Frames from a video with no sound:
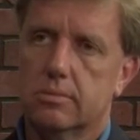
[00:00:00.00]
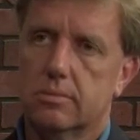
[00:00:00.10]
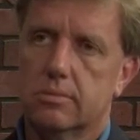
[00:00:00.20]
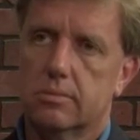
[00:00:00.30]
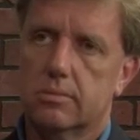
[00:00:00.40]

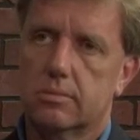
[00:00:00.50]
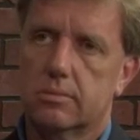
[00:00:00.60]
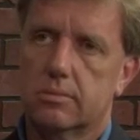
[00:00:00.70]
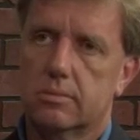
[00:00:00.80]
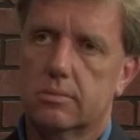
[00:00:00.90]

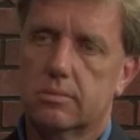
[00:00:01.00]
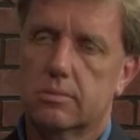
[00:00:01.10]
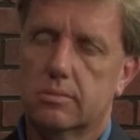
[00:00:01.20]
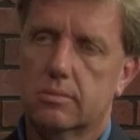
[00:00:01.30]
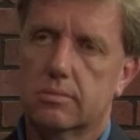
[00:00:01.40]

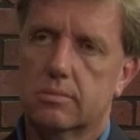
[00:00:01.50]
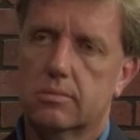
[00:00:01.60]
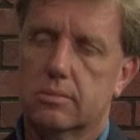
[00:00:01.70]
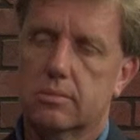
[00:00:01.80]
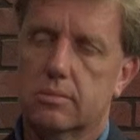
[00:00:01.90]

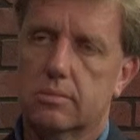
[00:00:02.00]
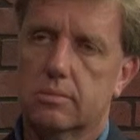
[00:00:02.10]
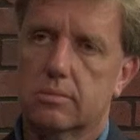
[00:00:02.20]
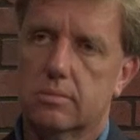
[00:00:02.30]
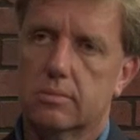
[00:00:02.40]

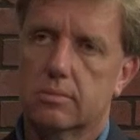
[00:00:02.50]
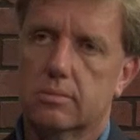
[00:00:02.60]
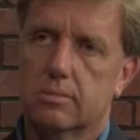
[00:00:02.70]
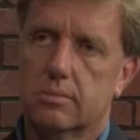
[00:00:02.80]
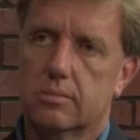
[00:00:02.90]

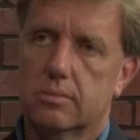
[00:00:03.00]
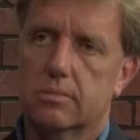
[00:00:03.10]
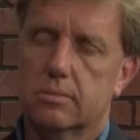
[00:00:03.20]
(not speaking)